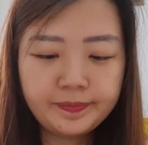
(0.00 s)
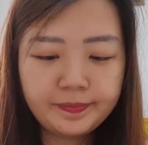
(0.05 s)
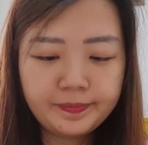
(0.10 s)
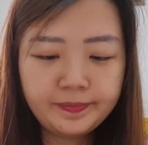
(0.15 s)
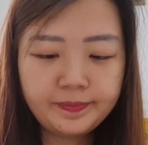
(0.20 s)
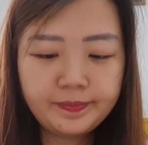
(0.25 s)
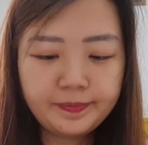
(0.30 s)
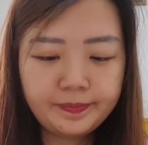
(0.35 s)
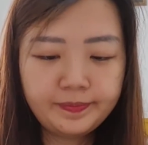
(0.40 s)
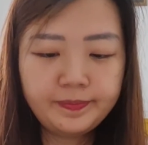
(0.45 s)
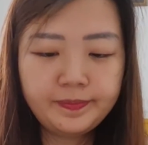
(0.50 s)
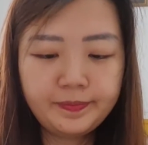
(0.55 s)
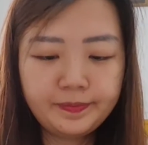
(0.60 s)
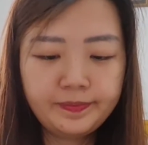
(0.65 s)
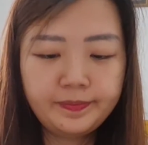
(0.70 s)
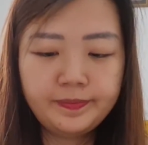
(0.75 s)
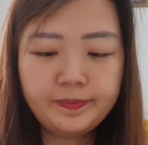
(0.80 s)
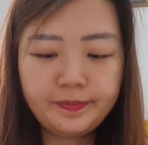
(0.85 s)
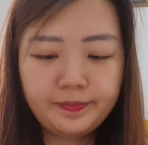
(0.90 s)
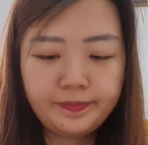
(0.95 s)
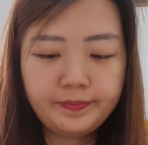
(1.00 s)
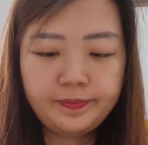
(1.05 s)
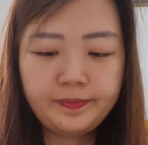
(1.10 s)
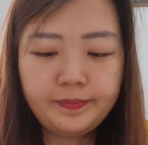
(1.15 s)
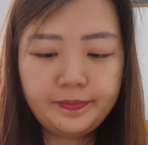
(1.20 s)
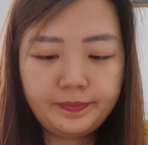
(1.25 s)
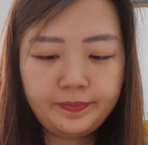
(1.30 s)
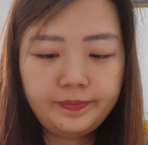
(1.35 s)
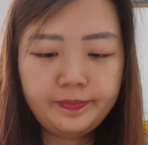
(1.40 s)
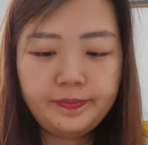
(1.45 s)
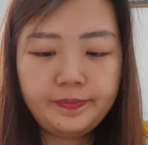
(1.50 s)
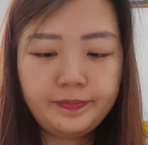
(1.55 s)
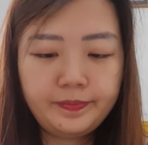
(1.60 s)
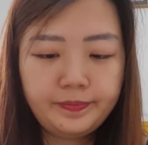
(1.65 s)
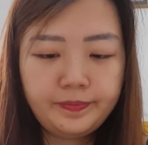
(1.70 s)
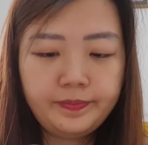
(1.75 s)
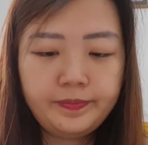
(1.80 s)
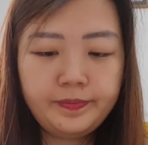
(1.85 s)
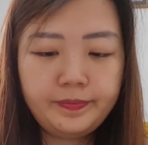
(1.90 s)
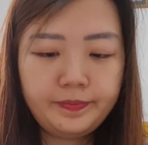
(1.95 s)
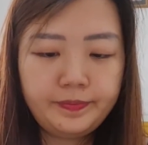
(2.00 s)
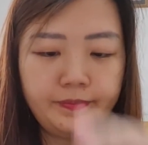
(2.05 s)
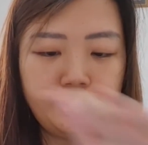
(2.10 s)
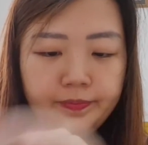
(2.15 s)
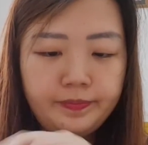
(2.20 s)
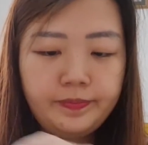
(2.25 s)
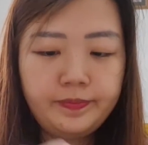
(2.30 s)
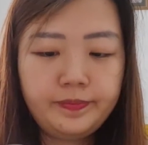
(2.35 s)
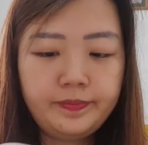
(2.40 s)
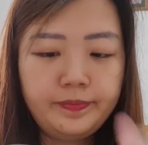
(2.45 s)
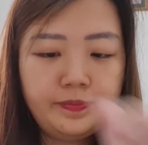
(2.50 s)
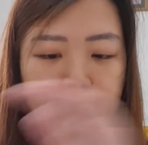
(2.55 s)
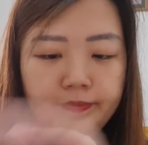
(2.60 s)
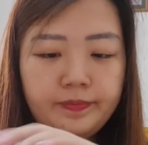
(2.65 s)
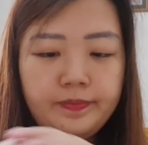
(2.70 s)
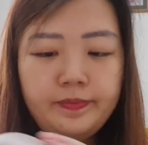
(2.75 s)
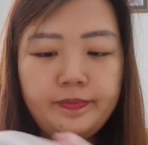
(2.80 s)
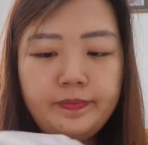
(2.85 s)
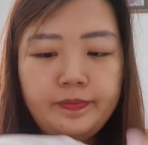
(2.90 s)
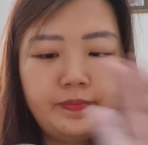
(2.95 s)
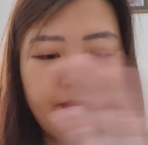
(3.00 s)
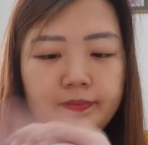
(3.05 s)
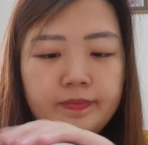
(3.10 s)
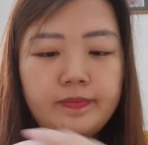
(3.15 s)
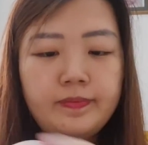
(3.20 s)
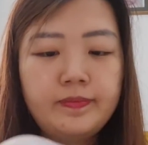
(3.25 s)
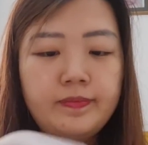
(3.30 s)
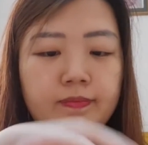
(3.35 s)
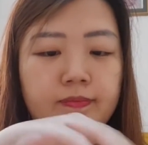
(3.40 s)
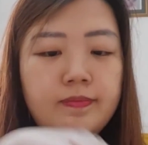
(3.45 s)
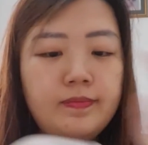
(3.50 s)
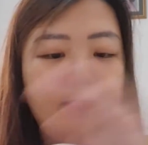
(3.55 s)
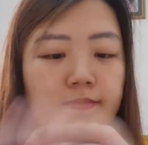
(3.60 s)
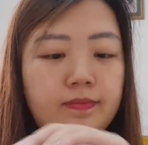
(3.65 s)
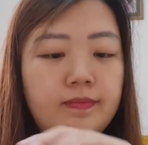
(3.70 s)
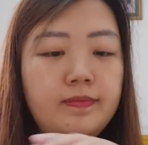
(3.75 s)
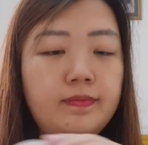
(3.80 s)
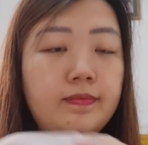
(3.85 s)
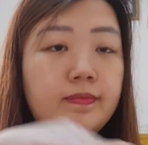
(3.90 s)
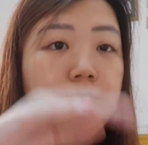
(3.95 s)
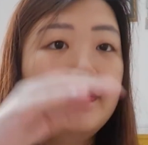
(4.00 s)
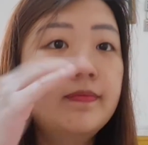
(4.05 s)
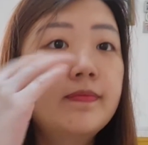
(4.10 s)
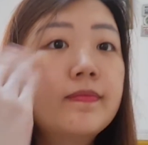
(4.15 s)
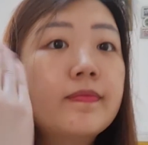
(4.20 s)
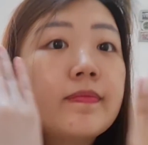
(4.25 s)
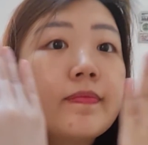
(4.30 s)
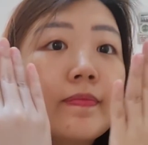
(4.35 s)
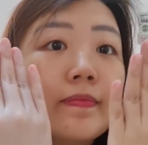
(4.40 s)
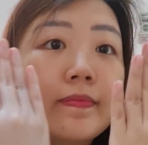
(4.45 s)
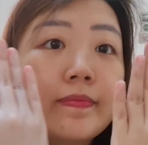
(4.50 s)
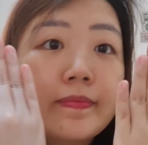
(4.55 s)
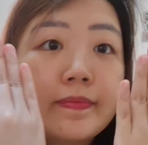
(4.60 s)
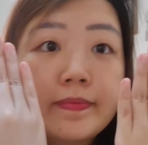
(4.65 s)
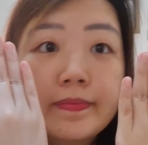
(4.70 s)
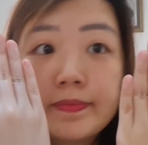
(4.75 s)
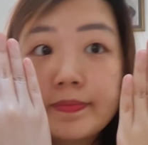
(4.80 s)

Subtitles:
[no speech]